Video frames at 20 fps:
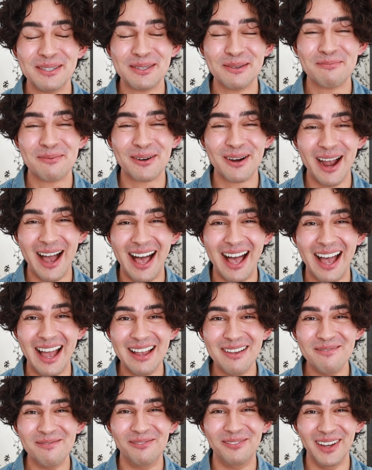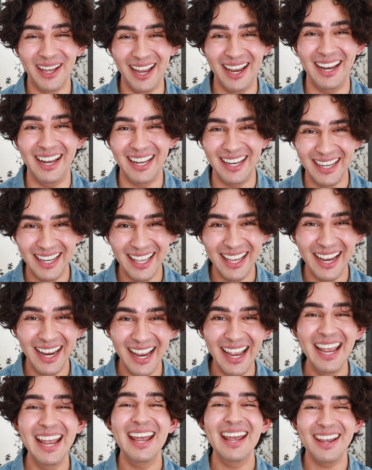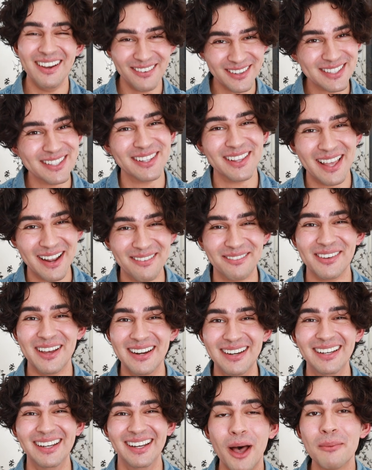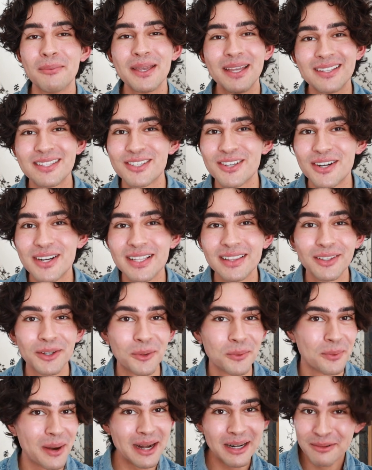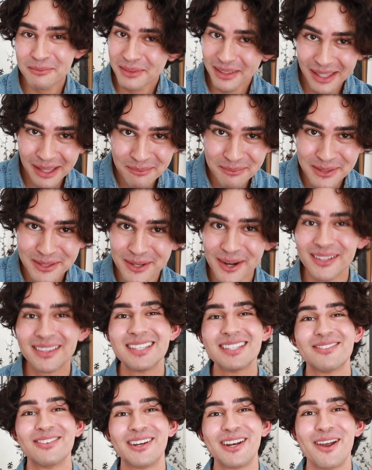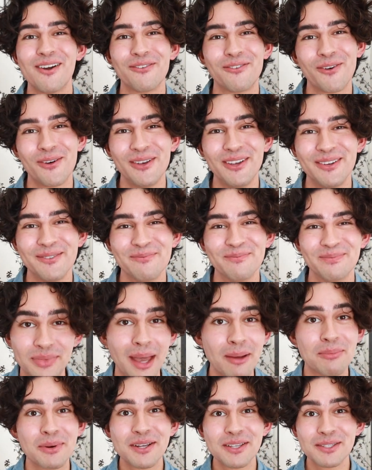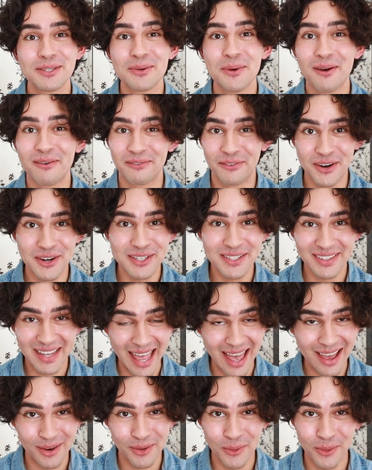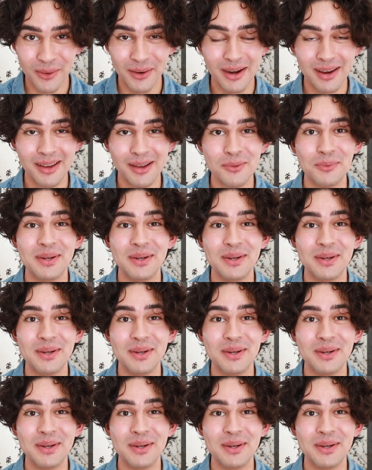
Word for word: super hot, but it was a lot of fun. I'll be inserting little random clips throughout this video for you. That brings us to our first category,